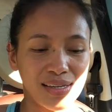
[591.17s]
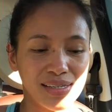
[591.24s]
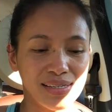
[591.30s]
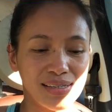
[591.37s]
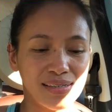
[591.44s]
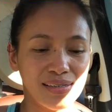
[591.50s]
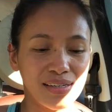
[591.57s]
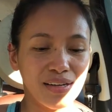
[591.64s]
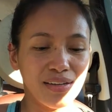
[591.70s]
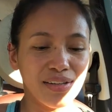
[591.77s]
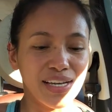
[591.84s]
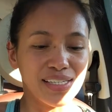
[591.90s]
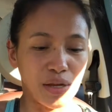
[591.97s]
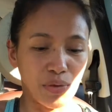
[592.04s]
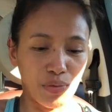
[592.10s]

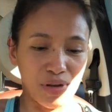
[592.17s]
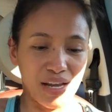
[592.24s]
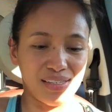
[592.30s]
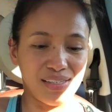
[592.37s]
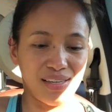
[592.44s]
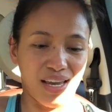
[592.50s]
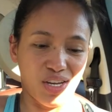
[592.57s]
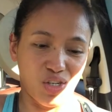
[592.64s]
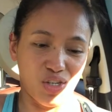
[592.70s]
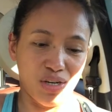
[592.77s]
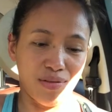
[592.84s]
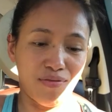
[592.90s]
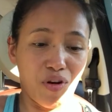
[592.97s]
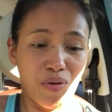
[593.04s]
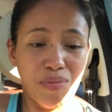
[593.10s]
stillness and
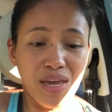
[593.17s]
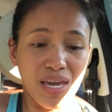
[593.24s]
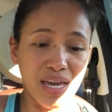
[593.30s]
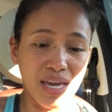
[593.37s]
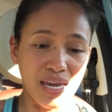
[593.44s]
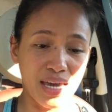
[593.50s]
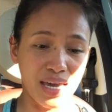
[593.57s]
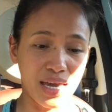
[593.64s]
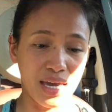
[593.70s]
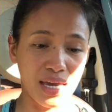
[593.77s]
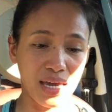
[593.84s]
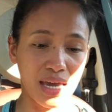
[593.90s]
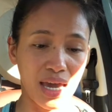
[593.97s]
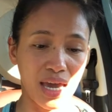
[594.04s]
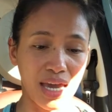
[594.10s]
relaxation. For me,
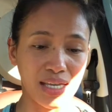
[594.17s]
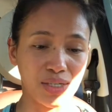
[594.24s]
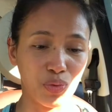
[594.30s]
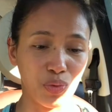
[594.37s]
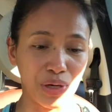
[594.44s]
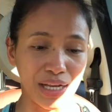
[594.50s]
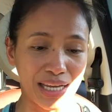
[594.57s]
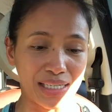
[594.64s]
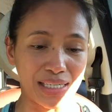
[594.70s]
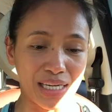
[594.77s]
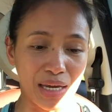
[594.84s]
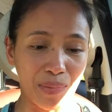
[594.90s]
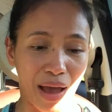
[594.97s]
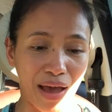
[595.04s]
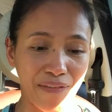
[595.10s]
it's really
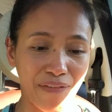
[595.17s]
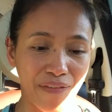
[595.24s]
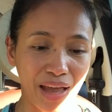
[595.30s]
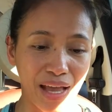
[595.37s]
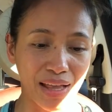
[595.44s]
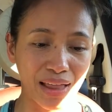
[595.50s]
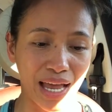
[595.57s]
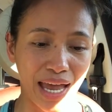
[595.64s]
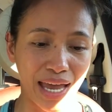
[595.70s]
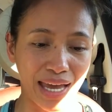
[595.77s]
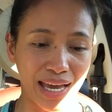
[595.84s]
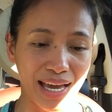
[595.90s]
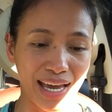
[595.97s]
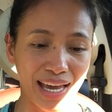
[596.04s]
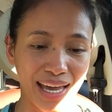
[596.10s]
deep. I feel
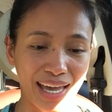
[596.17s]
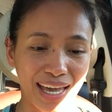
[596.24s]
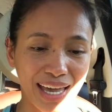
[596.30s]
like